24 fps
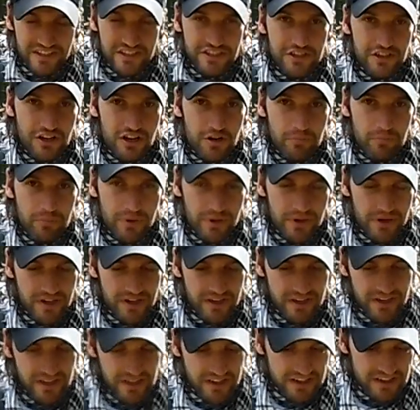that's sharp,
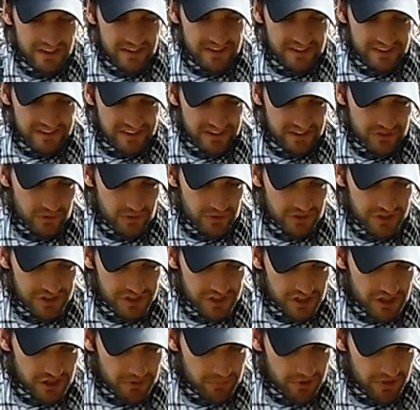that can do the
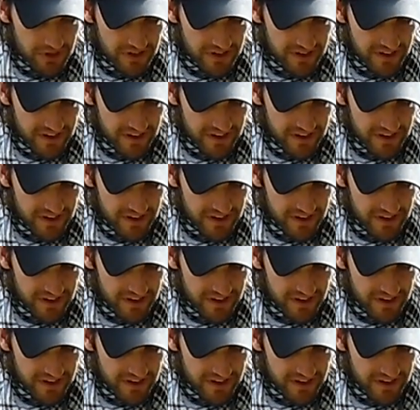job,